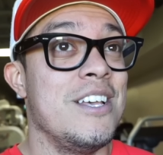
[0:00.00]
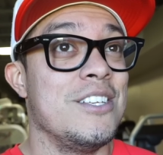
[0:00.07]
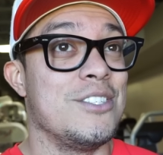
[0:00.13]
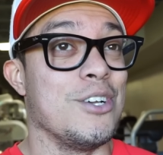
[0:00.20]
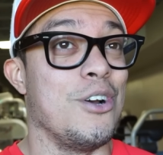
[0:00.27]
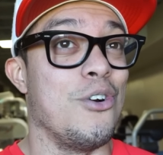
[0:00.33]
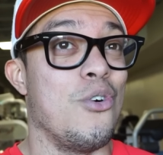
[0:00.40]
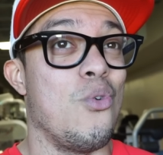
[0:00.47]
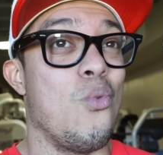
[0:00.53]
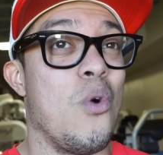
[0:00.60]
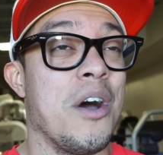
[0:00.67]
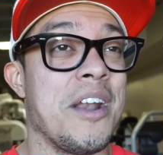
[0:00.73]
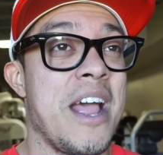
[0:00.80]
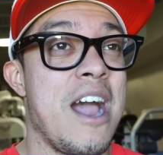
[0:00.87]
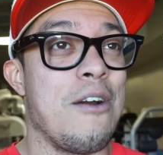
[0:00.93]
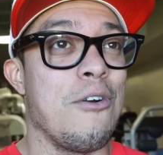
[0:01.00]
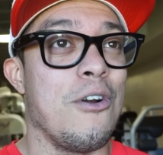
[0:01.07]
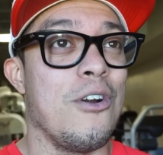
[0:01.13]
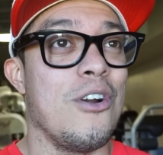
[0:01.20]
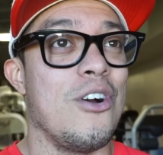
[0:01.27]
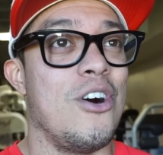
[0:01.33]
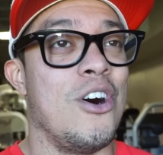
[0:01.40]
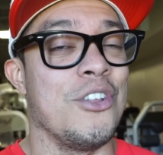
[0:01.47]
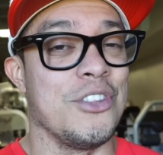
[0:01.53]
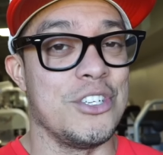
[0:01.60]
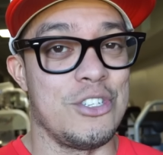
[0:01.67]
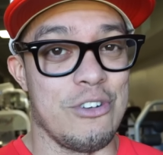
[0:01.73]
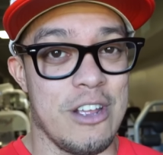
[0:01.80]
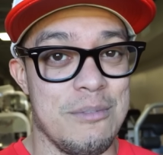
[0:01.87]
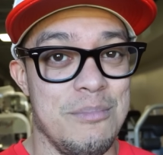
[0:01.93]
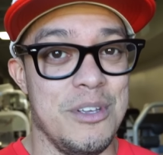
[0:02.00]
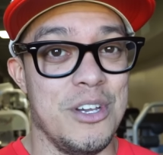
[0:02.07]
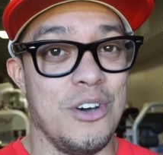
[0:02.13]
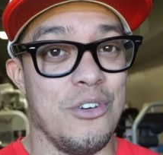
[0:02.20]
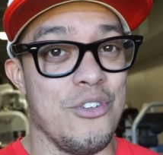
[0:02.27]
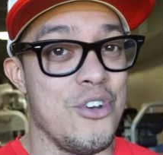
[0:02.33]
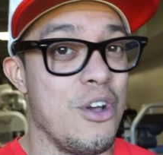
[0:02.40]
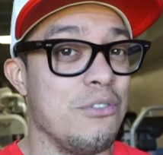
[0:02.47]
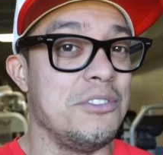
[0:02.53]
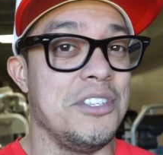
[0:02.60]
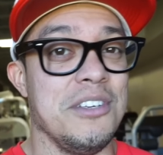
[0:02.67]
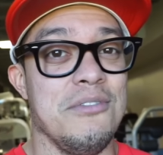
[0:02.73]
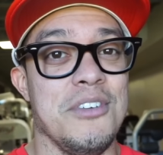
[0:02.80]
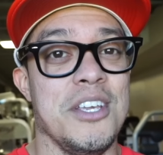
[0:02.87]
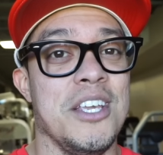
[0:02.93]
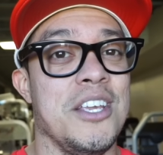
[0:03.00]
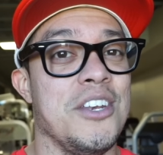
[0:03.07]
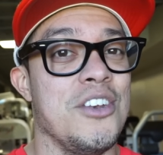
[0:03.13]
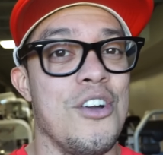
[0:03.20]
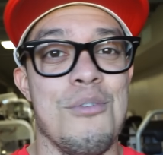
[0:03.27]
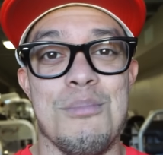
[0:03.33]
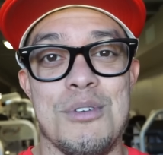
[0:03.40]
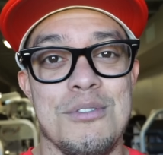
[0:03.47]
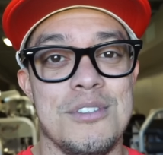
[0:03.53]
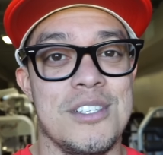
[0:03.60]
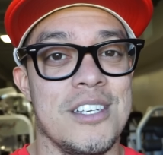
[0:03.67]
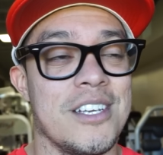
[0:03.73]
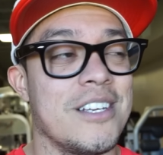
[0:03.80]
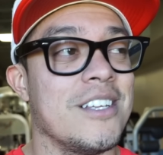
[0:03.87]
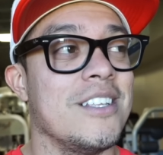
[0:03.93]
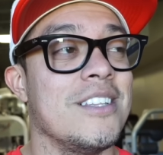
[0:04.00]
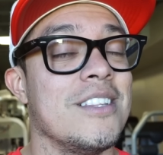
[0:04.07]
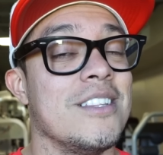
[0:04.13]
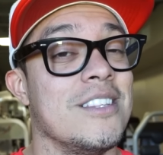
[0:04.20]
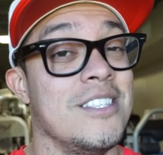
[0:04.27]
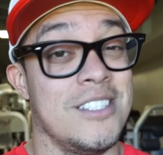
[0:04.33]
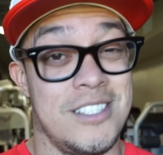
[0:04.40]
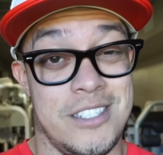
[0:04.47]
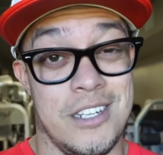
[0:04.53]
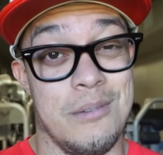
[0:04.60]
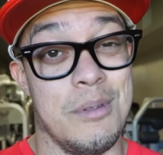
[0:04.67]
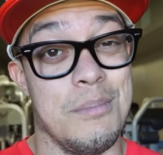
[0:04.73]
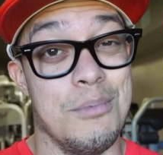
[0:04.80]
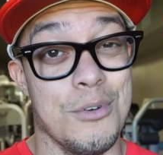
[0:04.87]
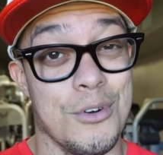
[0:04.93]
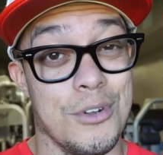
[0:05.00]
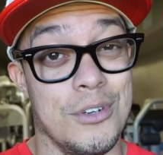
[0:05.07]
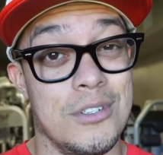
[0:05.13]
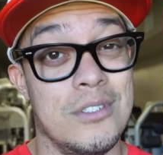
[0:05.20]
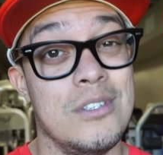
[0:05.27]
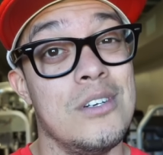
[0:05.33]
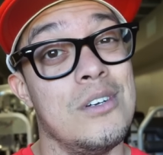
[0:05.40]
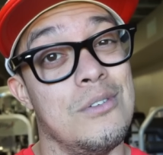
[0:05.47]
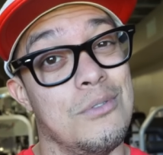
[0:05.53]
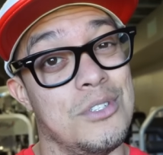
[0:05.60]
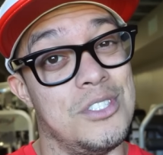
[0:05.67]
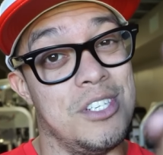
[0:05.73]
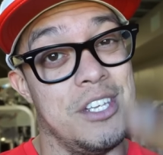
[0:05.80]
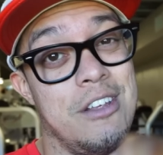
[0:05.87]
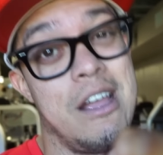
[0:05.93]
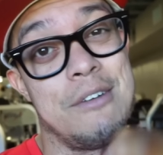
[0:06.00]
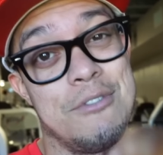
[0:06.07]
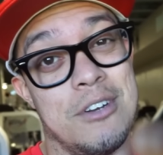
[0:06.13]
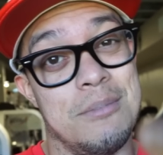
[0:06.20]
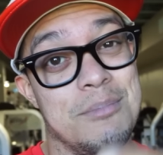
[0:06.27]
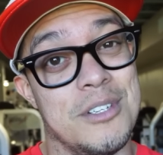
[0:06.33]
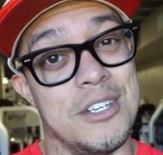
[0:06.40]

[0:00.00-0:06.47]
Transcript: So one hour on the treadmill, no TV, no music. This is gonna be brutal. We'll see you after I'm